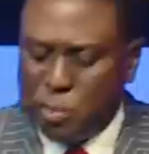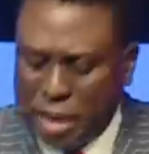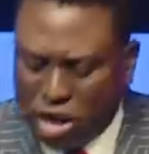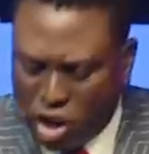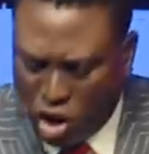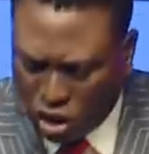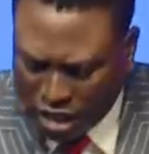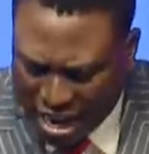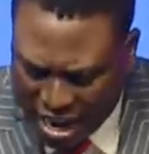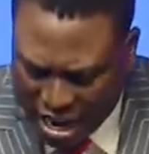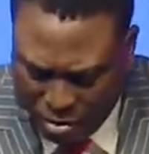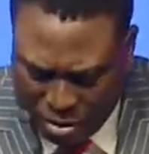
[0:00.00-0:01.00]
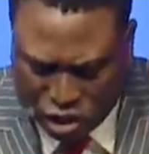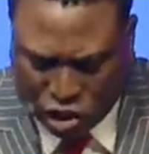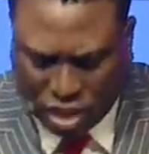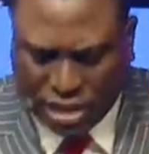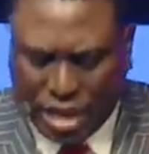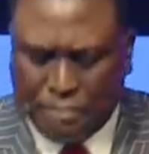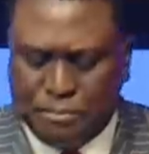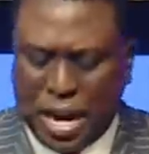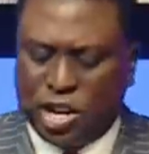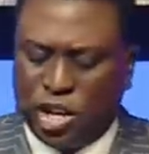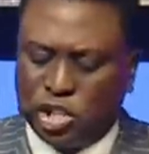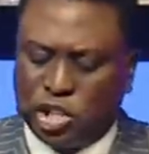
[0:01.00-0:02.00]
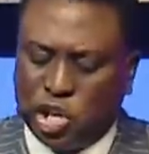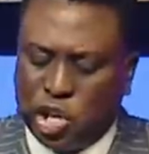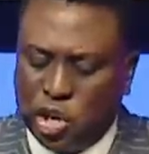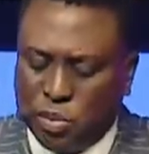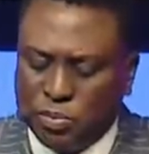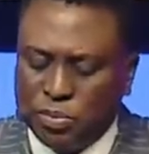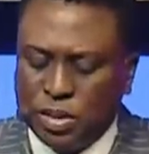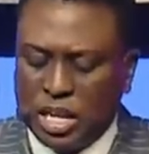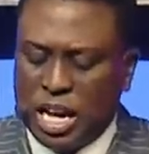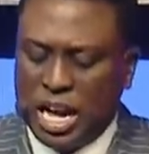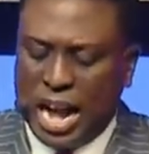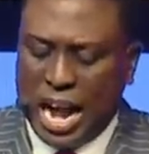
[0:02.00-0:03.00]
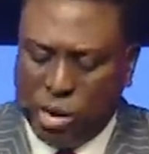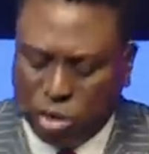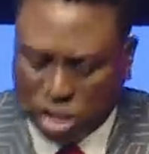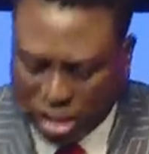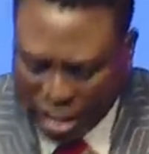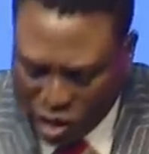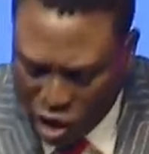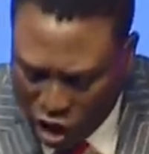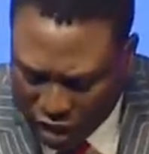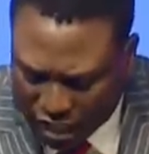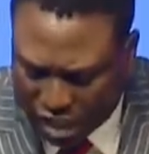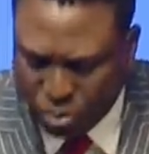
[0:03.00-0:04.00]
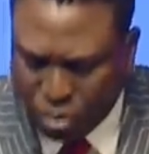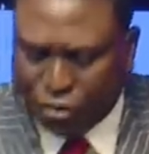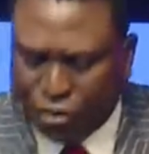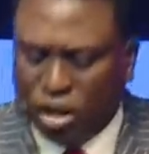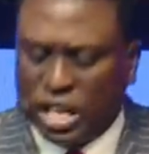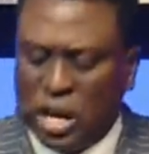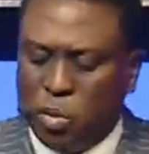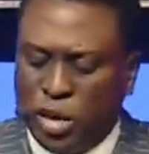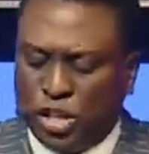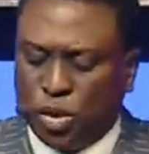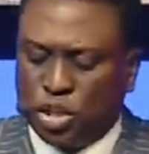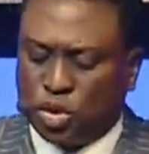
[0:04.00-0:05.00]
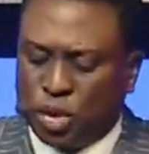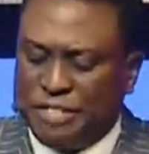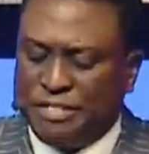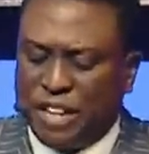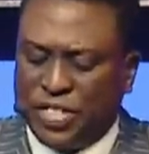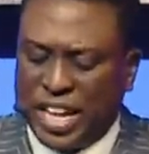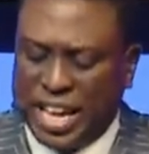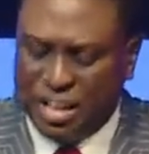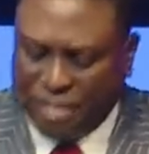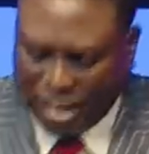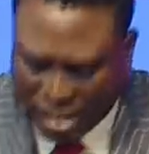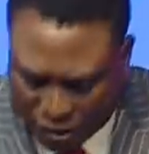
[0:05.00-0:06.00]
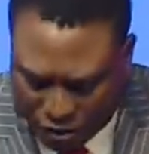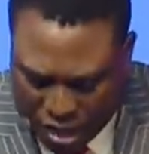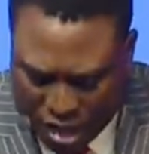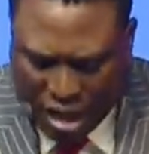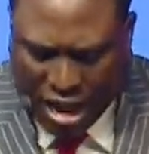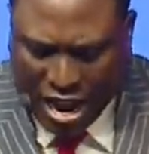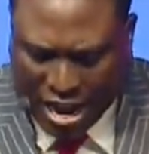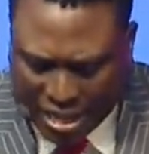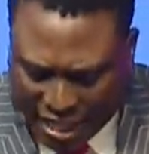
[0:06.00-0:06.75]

make all thy enemies turn their back unto you. I will send hornets before thee, which will drive out the Hivites, and the